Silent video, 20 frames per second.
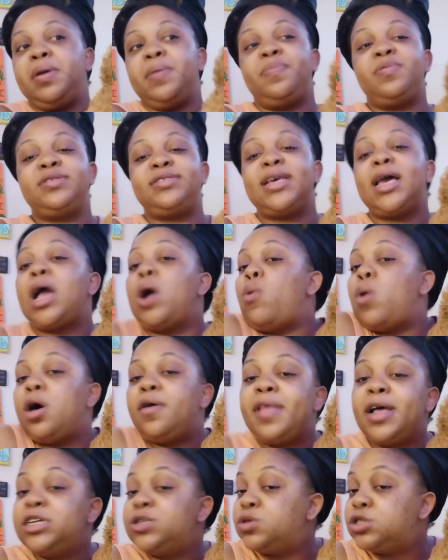people said,
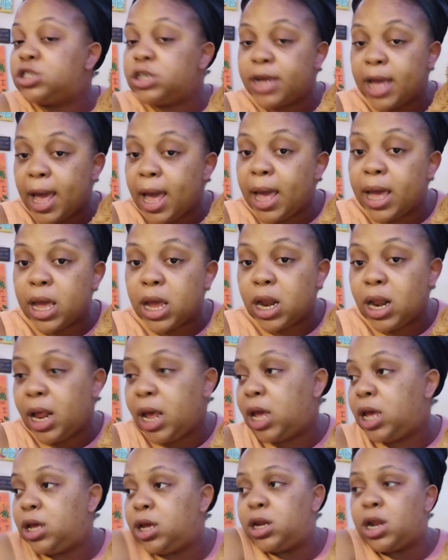"Well, that's what you get."
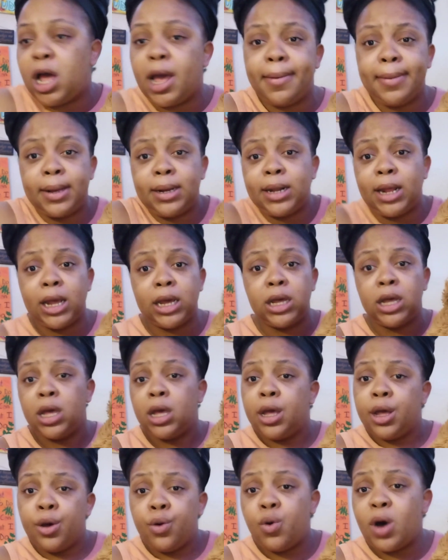Like, you know what I mean? Like,
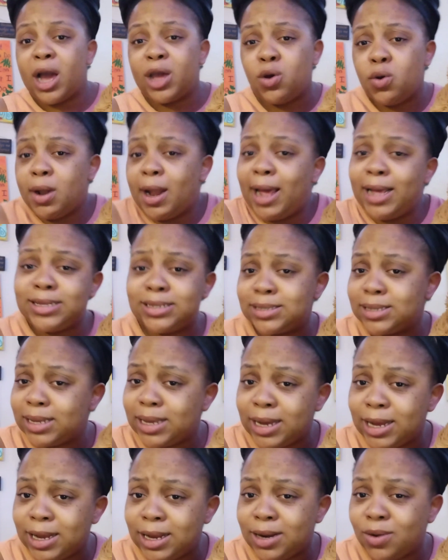why are you light
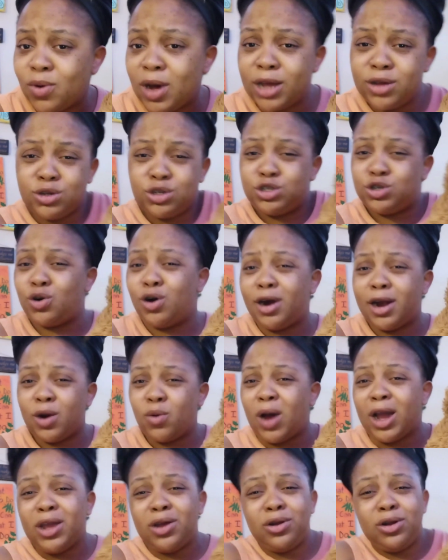skinned? Why are you short?
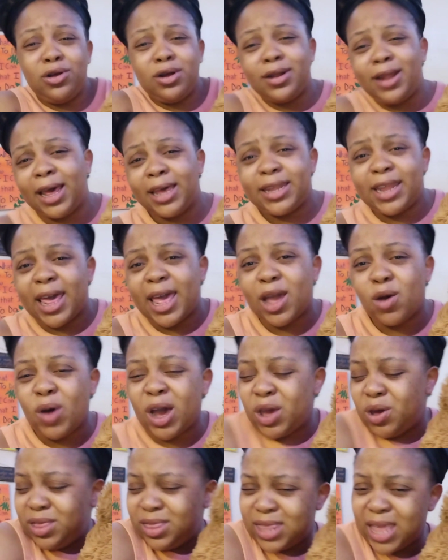Why you look like that?
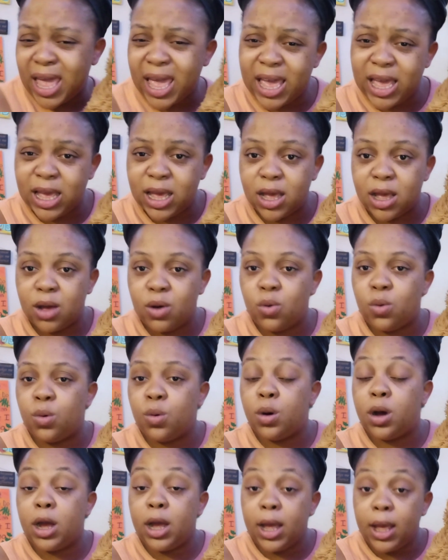Why you thick?
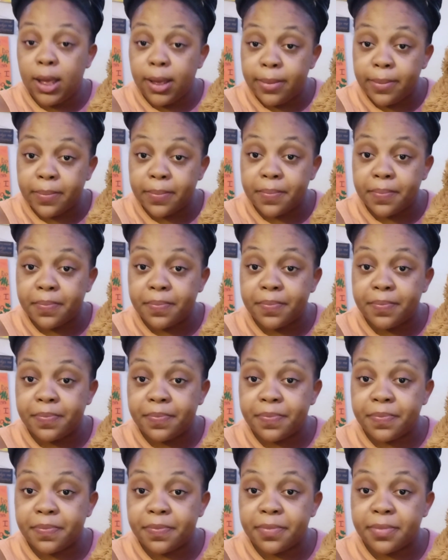What?
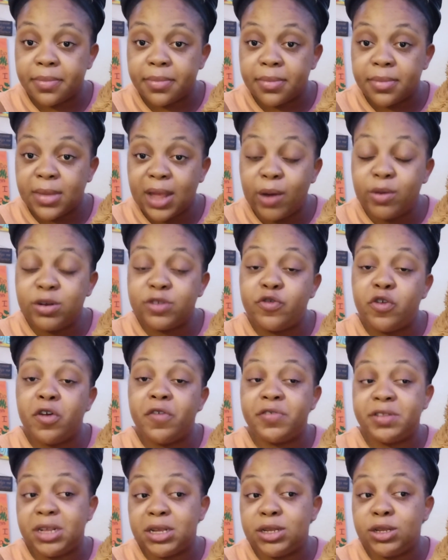I was
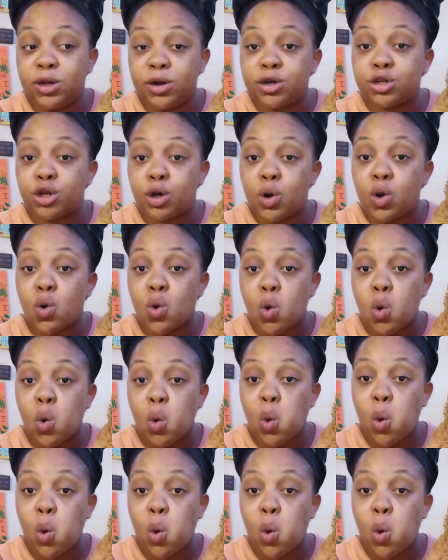15 years old.